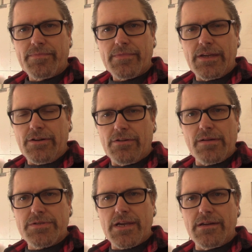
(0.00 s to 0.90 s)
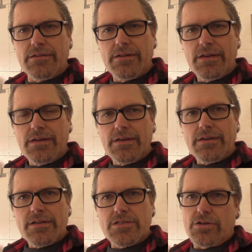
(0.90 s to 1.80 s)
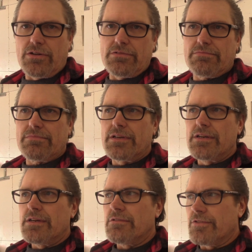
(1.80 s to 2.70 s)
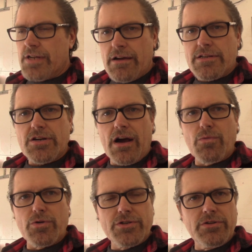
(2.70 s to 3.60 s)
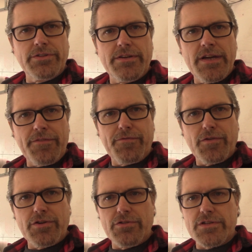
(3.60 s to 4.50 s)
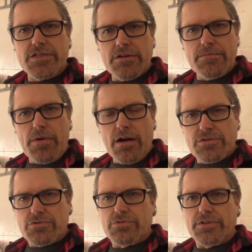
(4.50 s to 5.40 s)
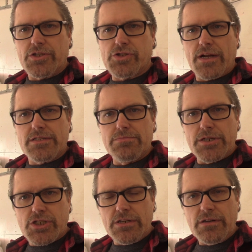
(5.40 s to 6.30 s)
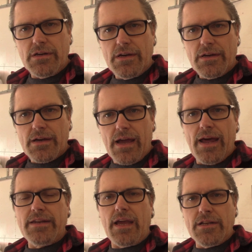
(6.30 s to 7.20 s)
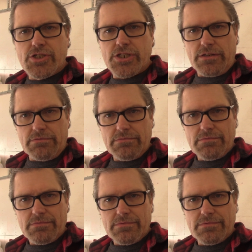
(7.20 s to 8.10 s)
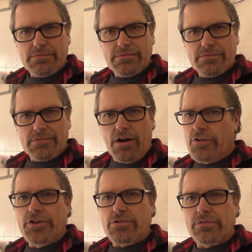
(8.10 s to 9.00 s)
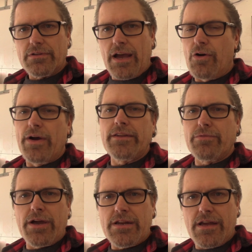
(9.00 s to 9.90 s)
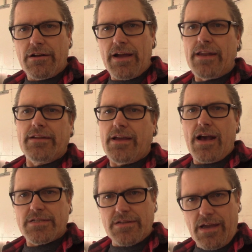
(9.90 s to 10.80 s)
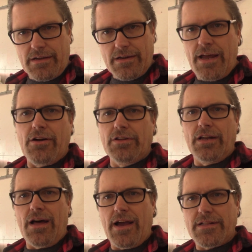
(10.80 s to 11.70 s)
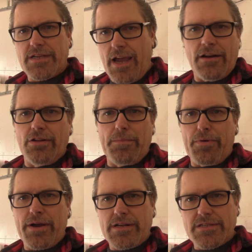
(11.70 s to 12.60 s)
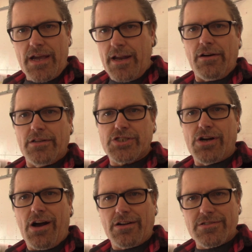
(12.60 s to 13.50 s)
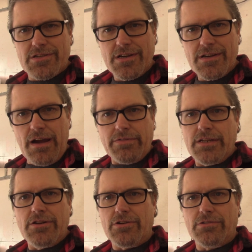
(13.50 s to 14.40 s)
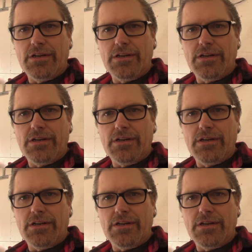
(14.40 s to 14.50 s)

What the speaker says: You know what I'm saying? So, with Terry's car, we're doing the diff, we're doing the steering box, we're doing the transmission, and the engine. All new. And the radiator, and the gas tank, and all the lines, and all the brakes, and all the shocks. Everything new.